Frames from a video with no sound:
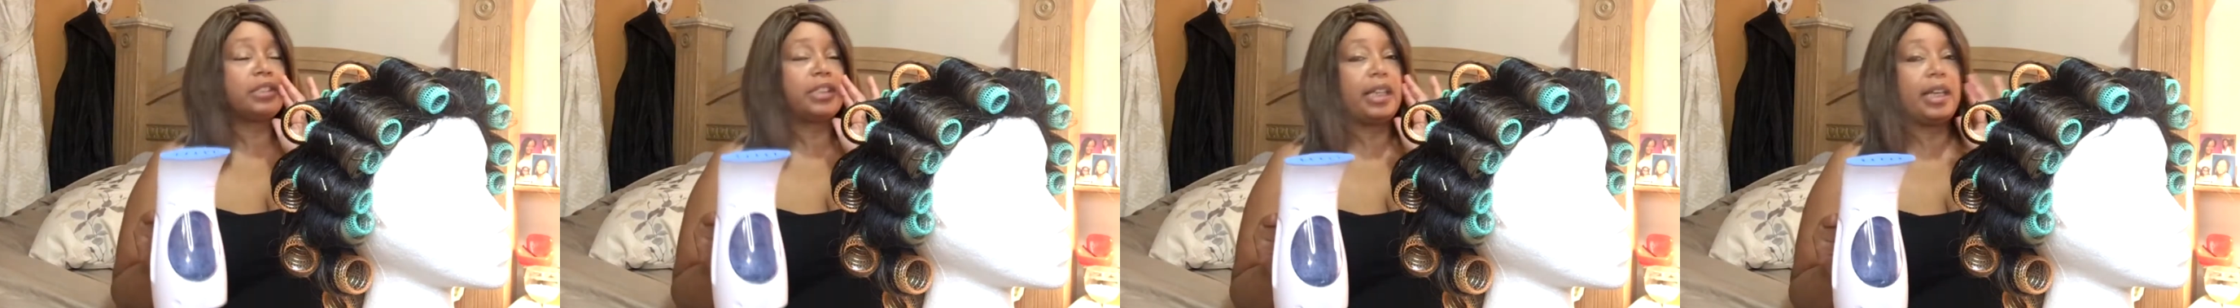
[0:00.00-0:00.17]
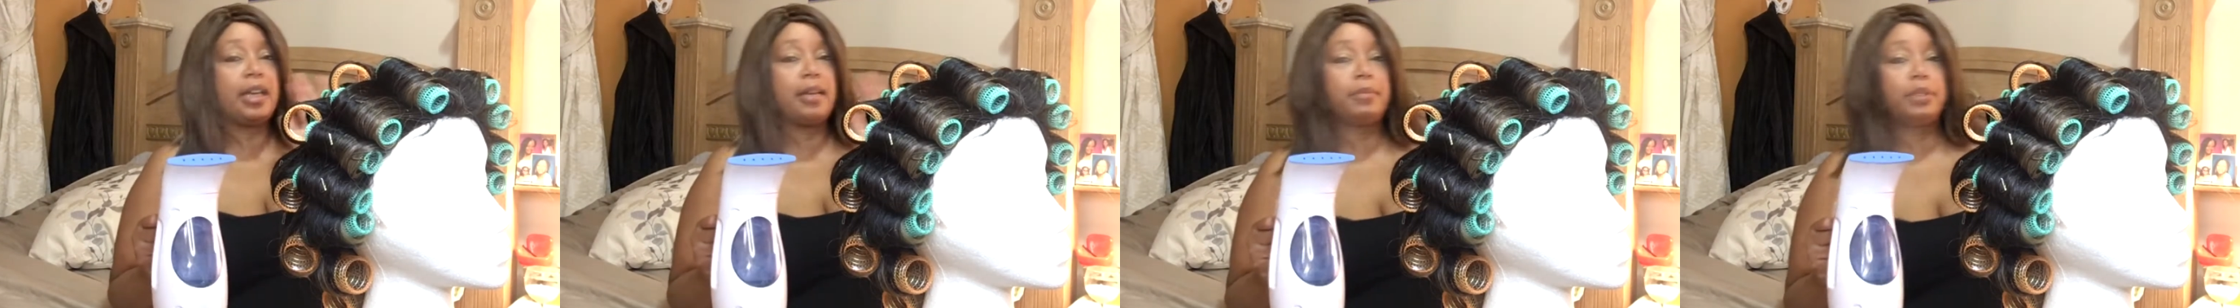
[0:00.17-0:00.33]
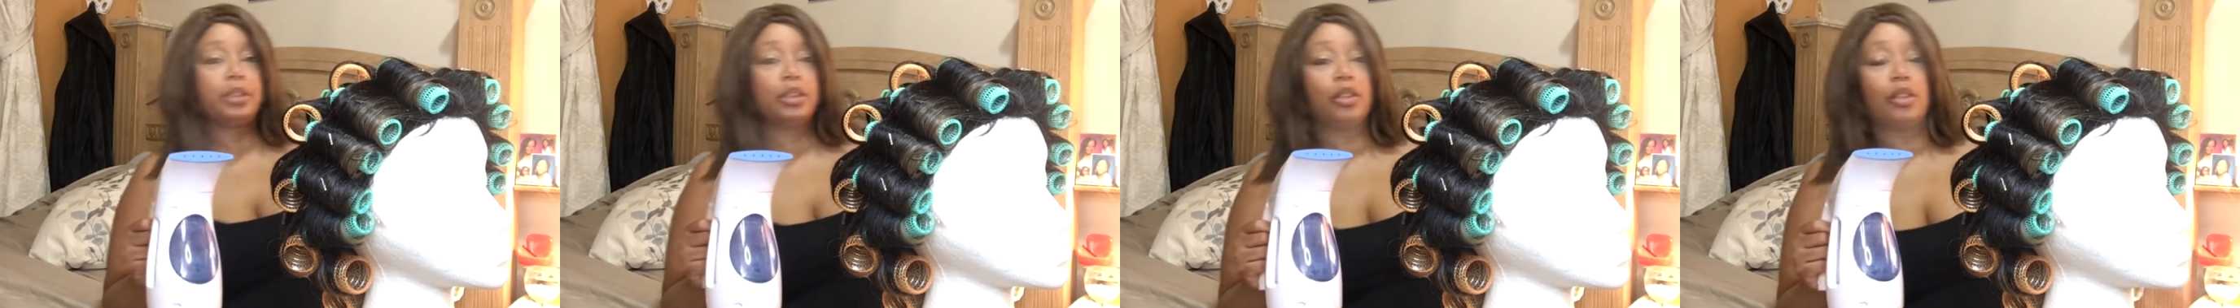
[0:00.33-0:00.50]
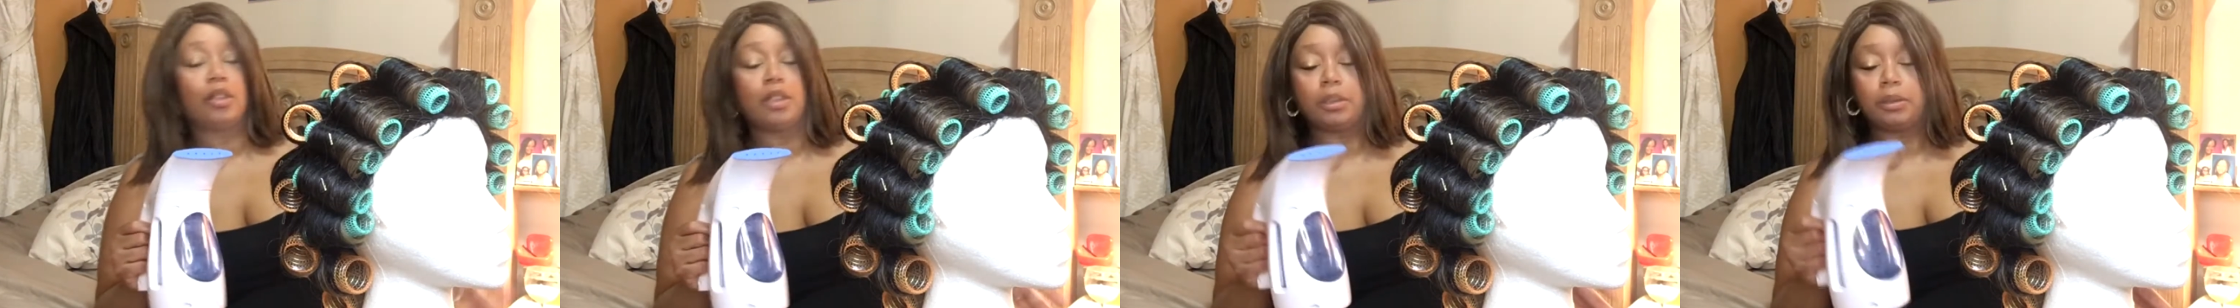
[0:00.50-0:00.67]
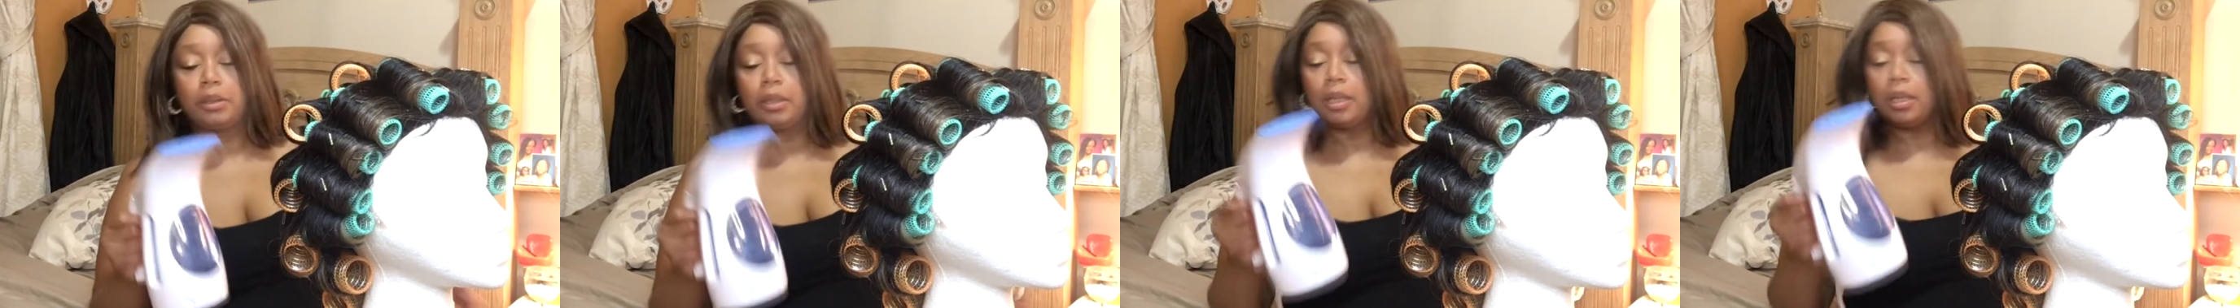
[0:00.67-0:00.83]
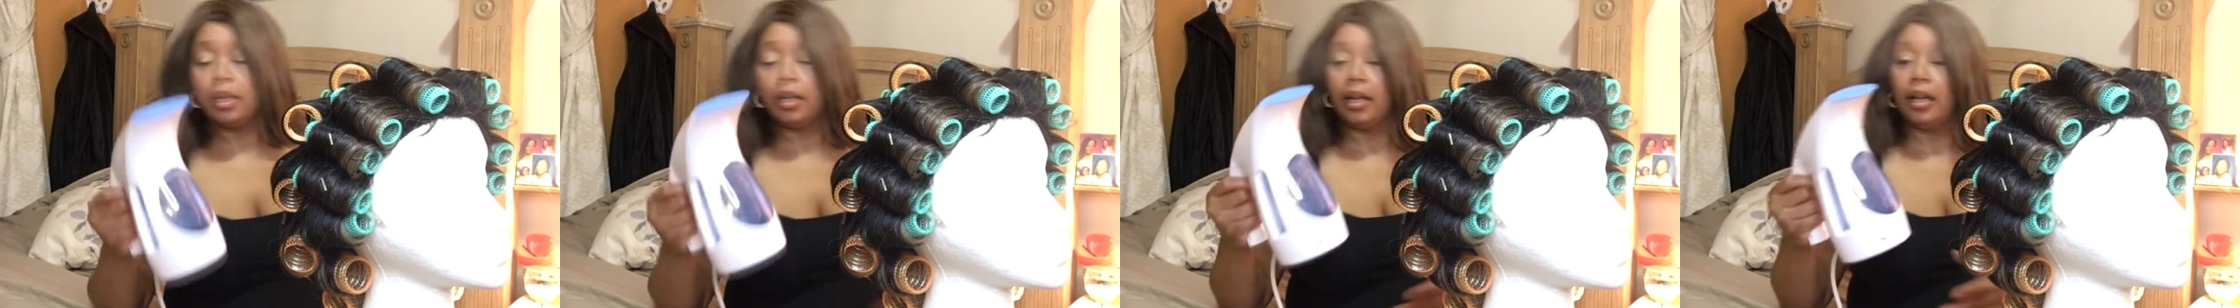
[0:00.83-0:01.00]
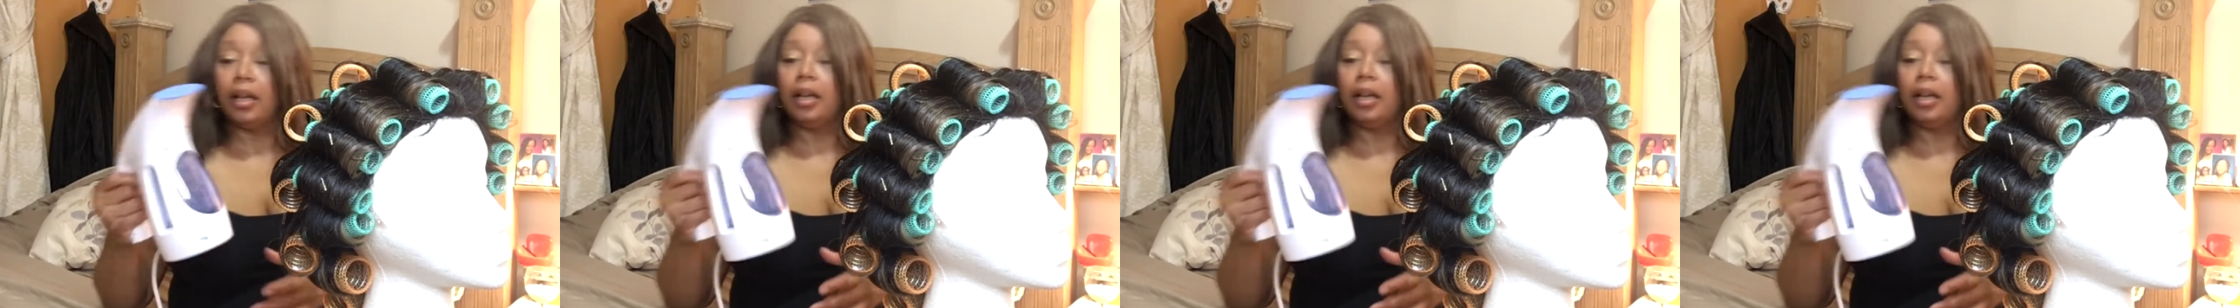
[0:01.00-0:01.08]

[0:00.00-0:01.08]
out to Amazon.